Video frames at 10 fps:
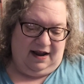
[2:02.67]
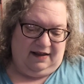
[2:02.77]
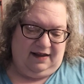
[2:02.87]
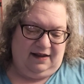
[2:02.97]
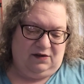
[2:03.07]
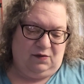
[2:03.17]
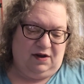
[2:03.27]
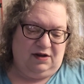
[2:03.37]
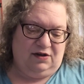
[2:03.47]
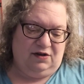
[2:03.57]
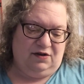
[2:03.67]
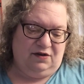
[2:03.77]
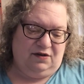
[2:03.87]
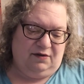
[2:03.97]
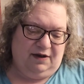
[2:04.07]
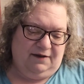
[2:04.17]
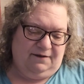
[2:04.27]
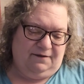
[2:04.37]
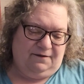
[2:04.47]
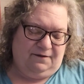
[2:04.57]
I think there's one, two, three,
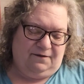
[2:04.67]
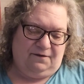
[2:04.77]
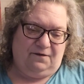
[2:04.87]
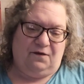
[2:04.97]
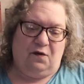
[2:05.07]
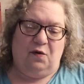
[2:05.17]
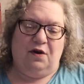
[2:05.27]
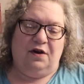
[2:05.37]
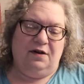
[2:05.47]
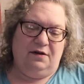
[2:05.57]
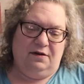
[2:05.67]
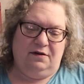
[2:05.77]
four